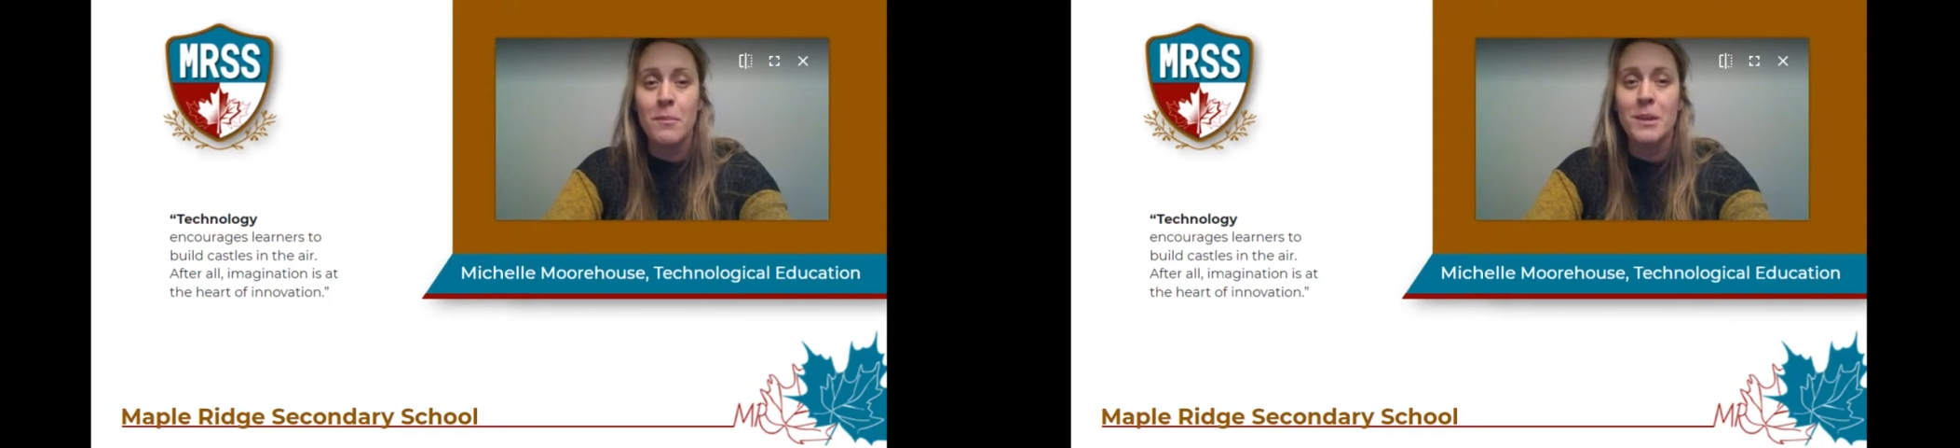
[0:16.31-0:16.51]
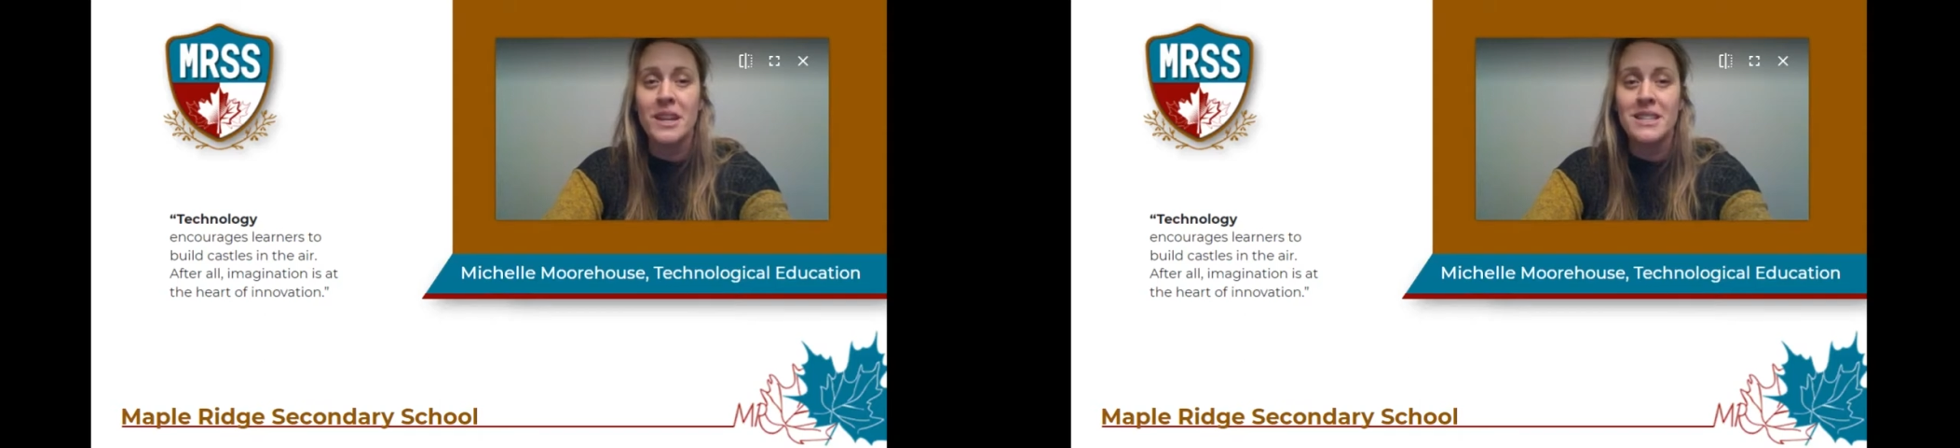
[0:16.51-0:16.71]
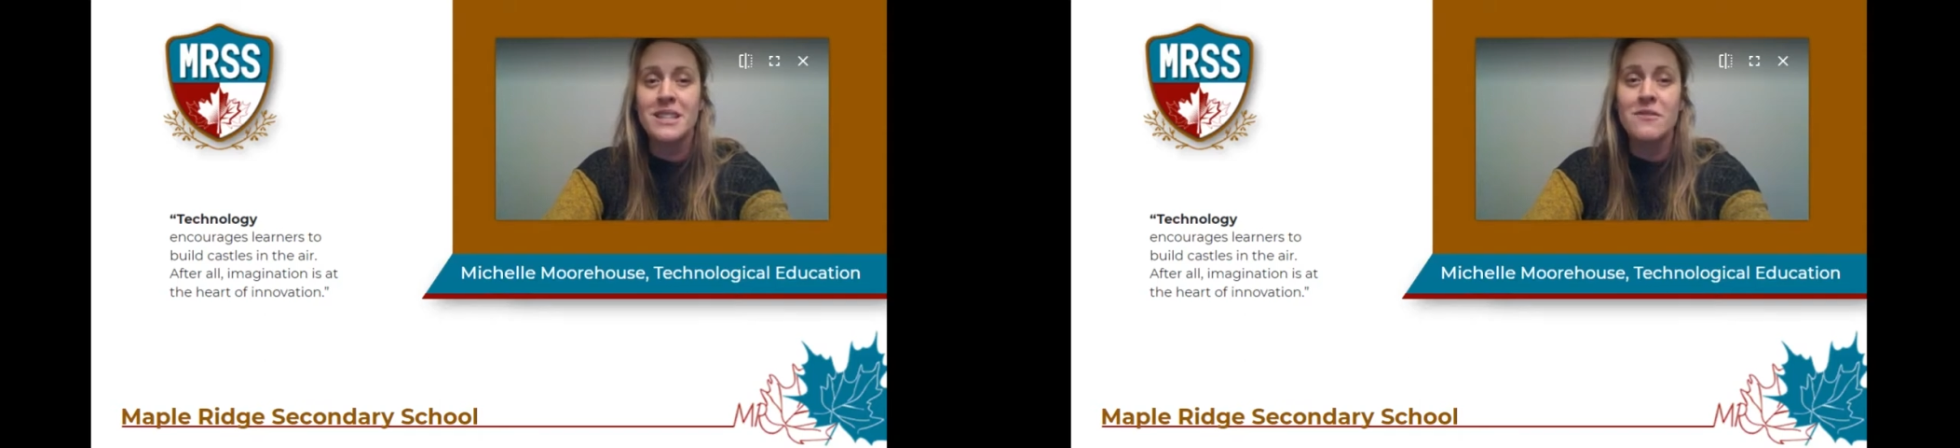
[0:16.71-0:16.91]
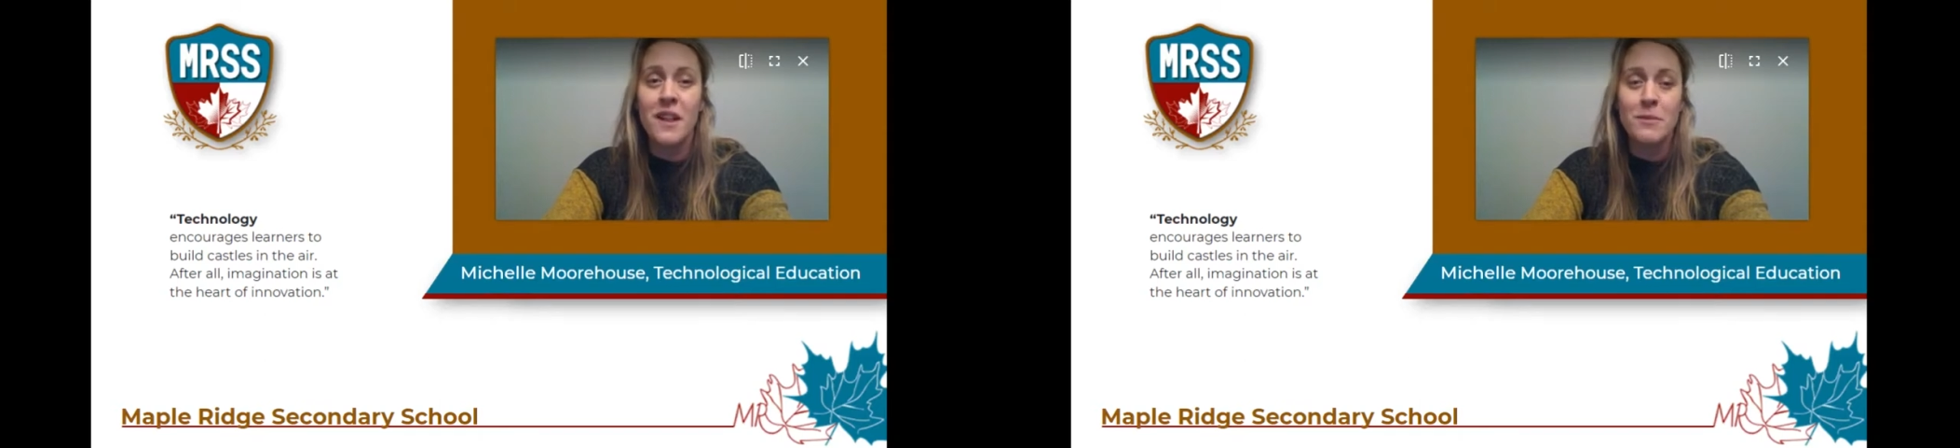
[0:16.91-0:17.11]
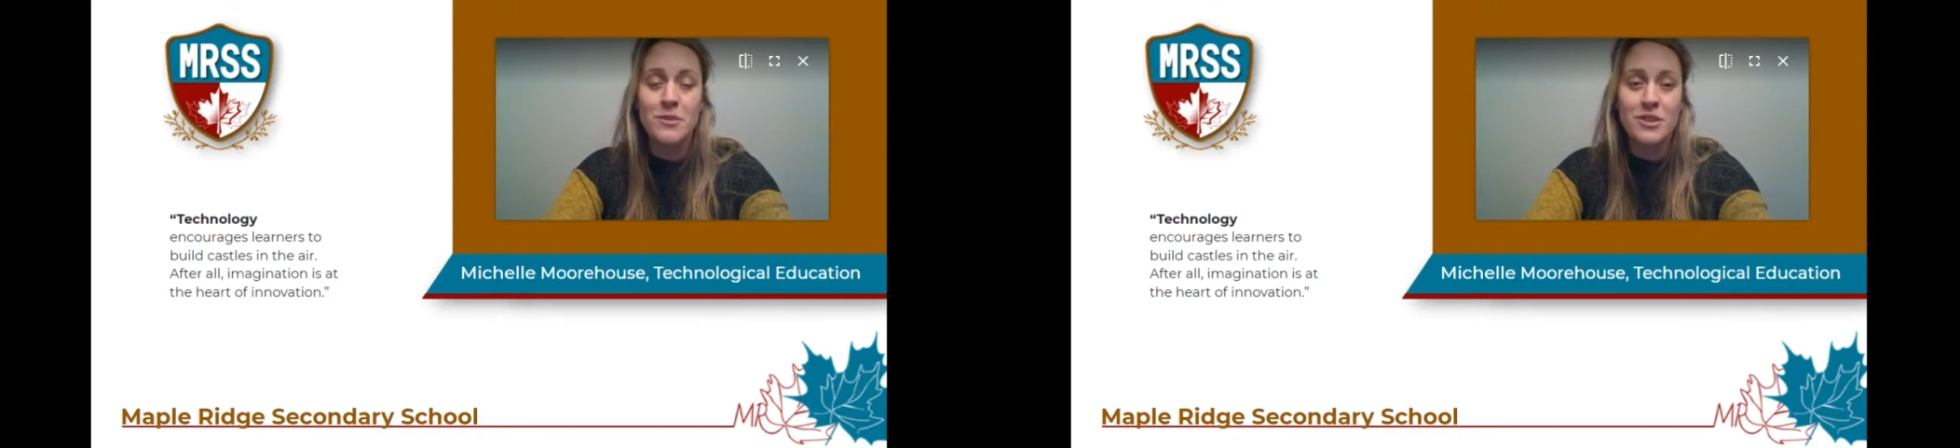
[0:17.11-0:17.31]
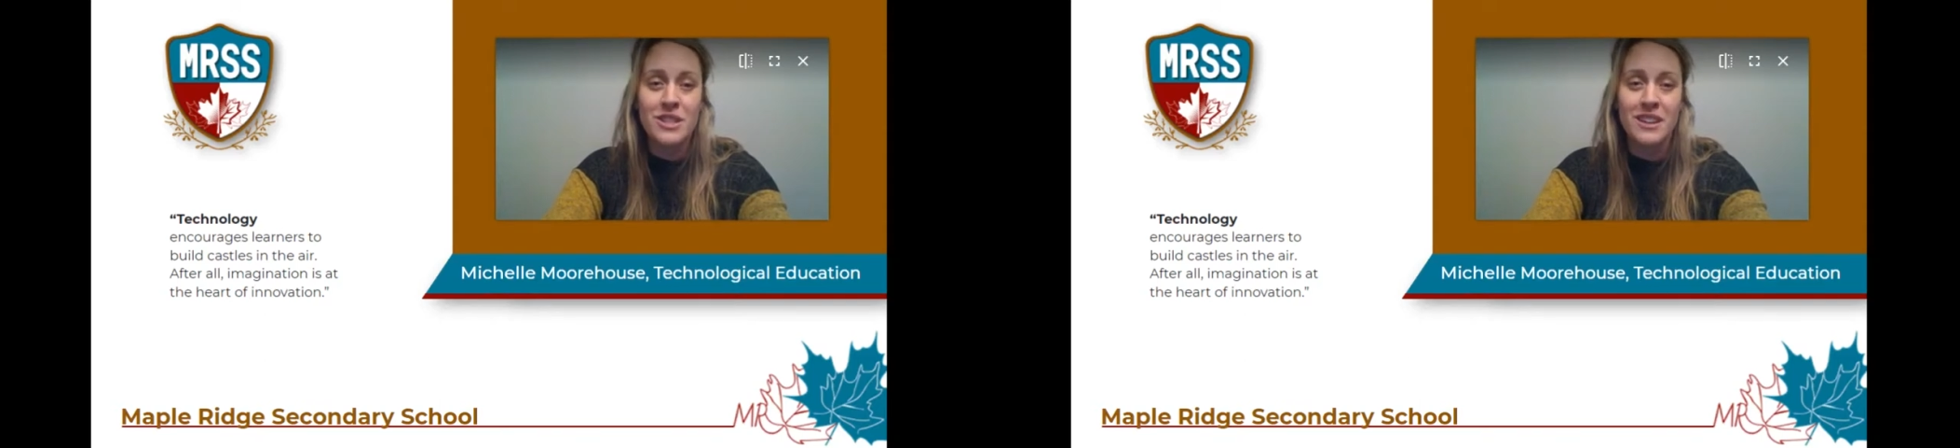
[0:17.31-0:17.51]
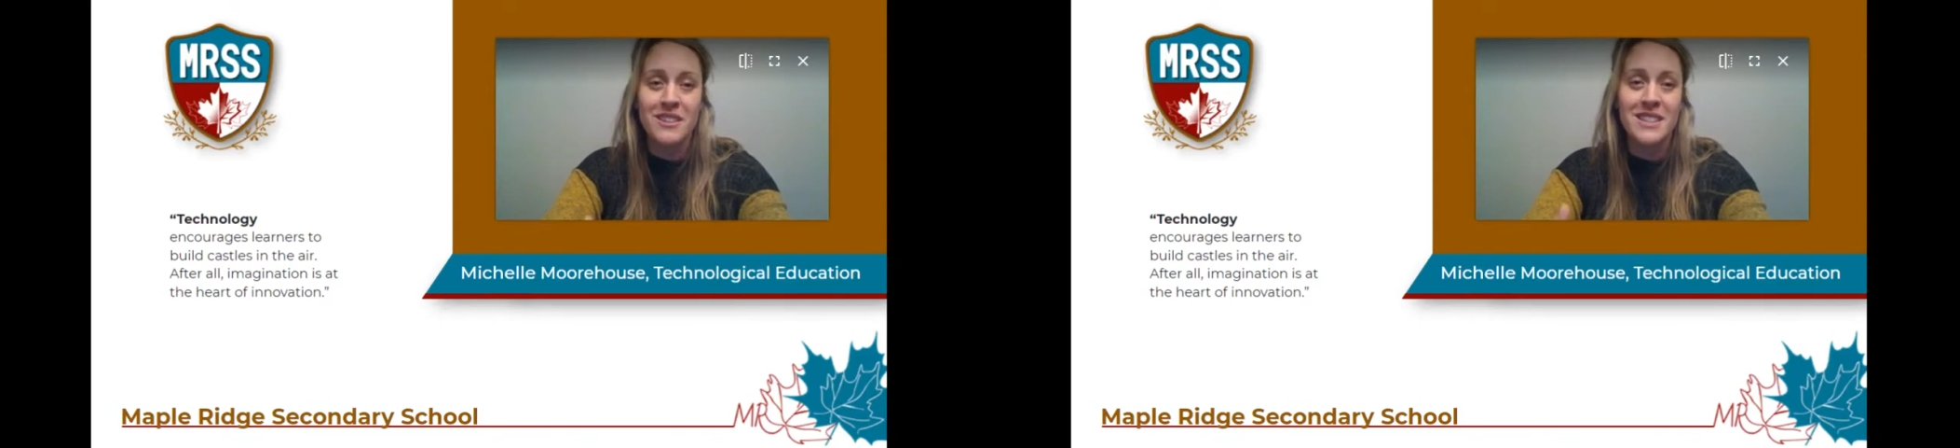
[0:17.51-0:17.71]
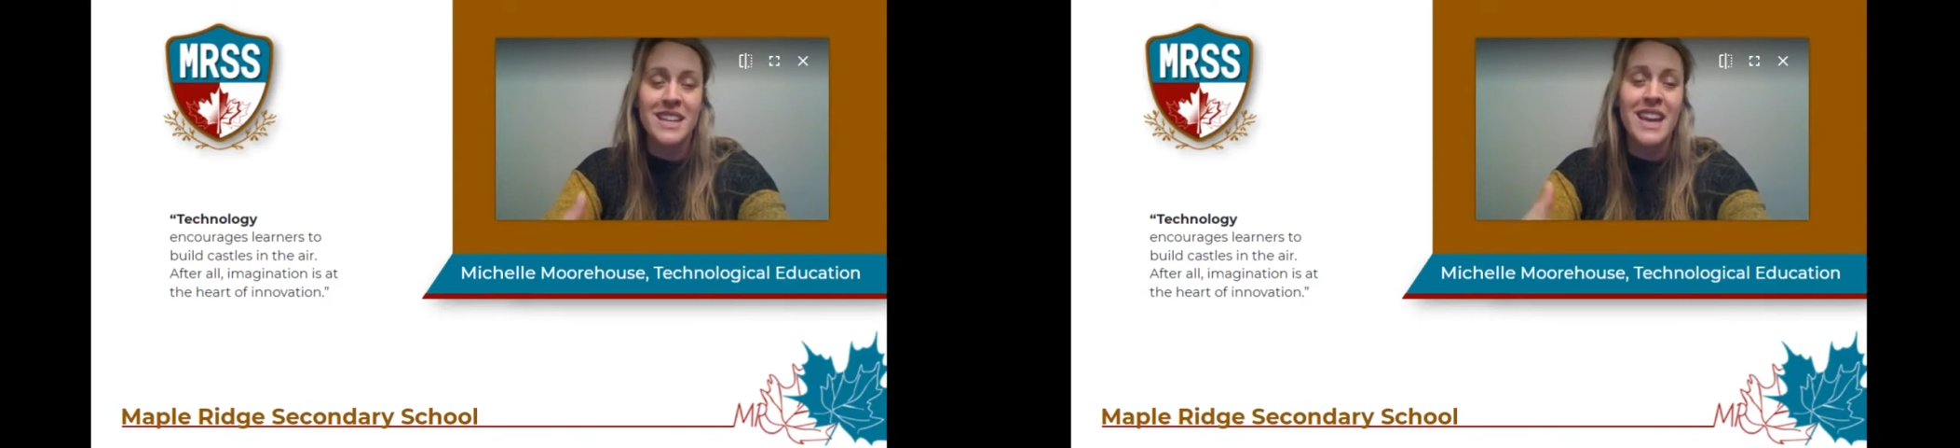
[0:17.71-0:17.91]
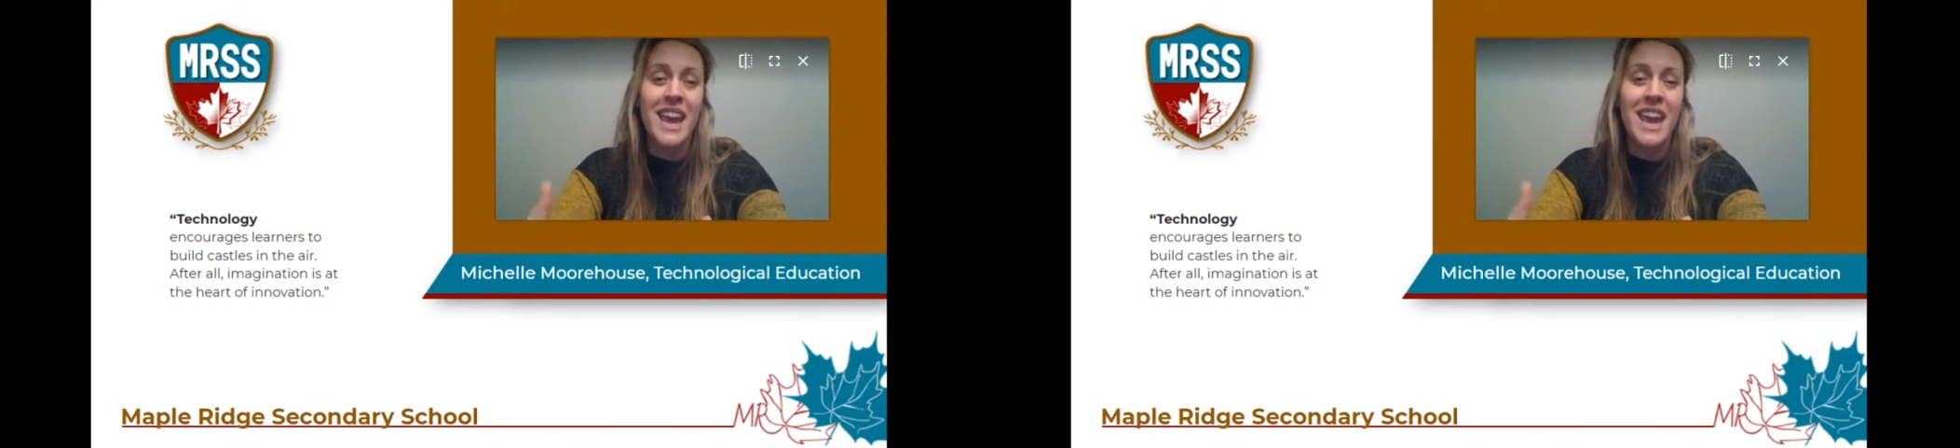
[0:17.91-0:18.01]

and begin to develop your skills in a